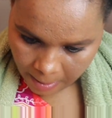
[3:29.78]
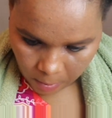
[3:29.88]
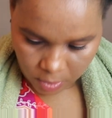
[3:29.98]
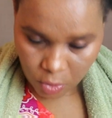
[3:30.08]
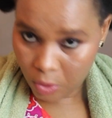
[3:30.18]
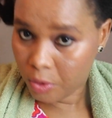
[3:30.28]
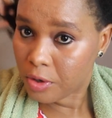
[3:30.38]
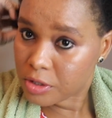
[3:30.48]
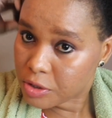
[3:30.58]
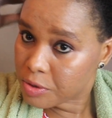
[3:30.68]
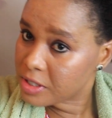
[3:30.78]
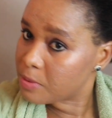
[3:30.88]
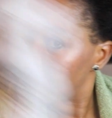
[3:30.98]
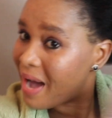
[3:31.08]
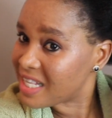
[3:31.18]
What you're going to do is
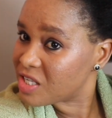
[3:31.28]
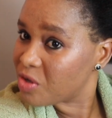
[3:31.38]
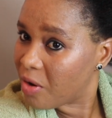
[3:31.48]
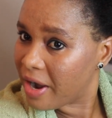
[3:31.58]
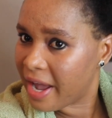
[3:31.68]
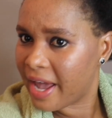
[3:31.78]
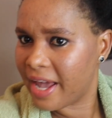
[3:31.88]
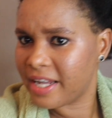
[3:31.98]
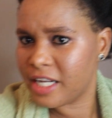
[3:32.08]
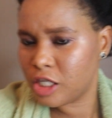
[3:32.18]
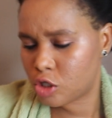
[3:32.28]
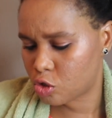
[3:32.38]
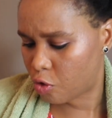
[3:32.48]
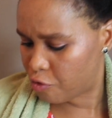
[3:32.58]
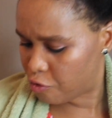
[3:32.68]
part your hair
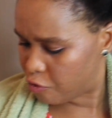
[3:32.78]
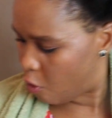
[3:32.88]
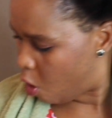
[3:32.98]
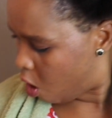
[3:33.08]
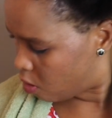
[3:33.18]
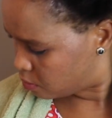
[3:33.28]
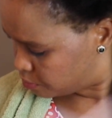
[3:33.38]
into 4.